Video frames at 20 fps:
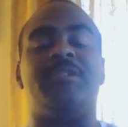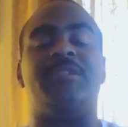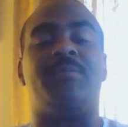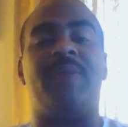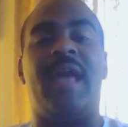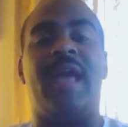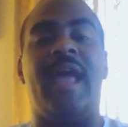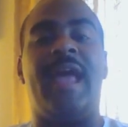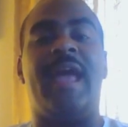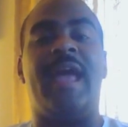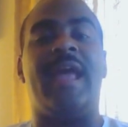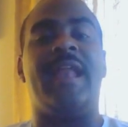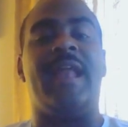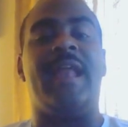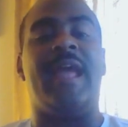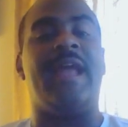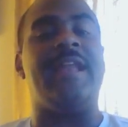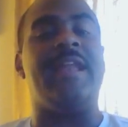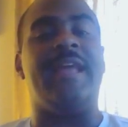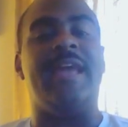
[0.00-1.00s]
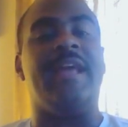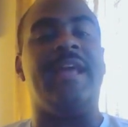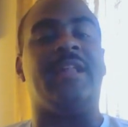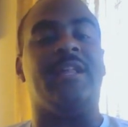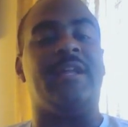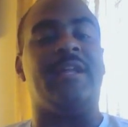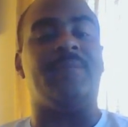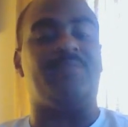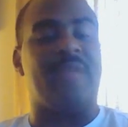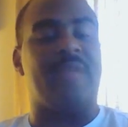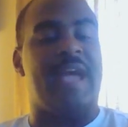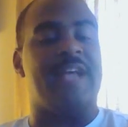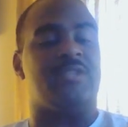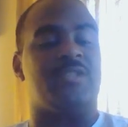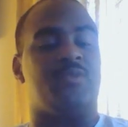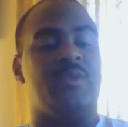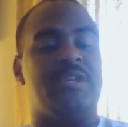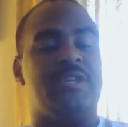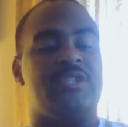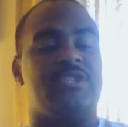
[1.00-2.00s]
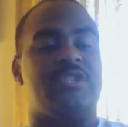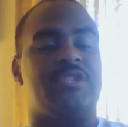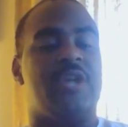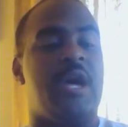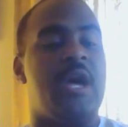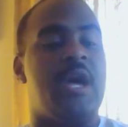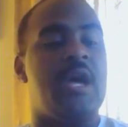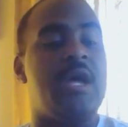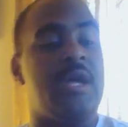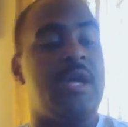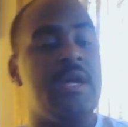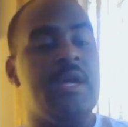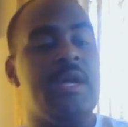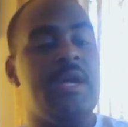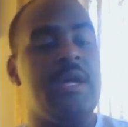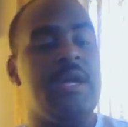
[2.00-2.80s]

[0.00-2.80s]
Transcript: Japan and England. As we saw